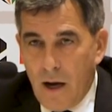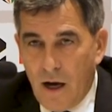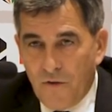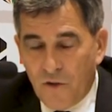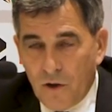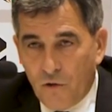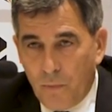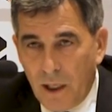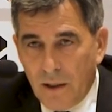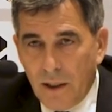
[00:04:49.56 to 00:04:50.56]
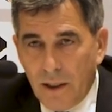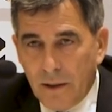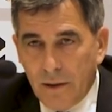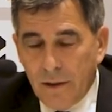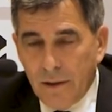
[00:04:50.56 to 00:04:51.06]
After
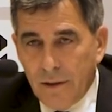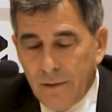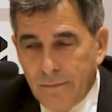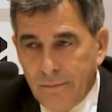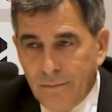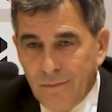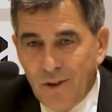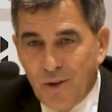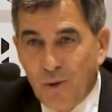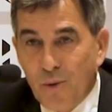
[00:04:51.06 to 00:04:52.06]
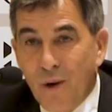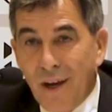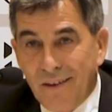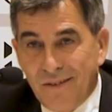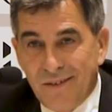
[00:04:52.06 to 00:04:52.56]
spending 2
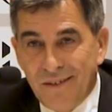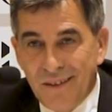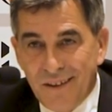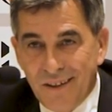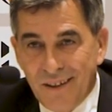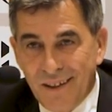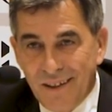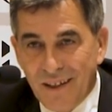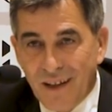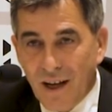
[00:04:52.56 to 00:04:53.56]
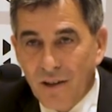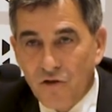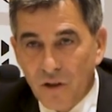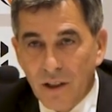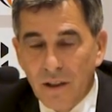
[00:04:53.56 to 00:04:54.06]
weeks in the
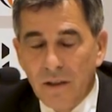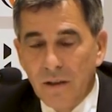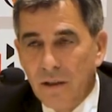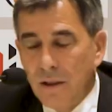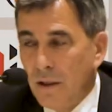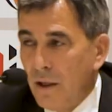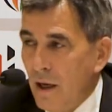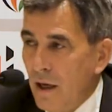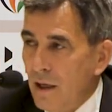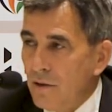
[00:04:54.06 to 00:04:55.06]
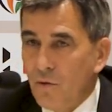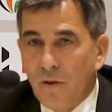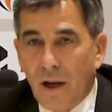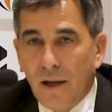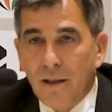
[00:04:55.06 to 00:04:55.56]
country and to
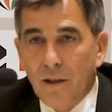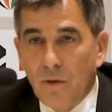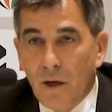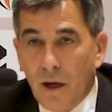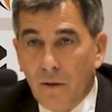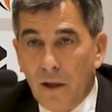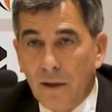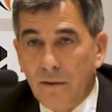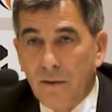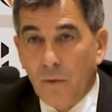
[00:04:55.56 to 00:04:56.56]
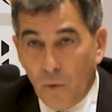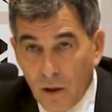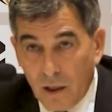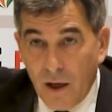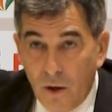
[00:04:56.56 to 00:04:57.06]
telling you now that
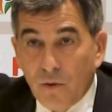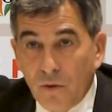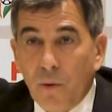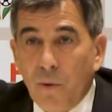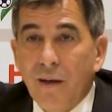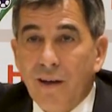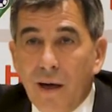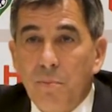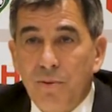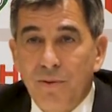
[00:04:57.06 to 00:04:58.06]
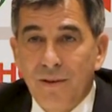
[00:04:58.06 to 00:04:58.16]
we'll go to the World Cup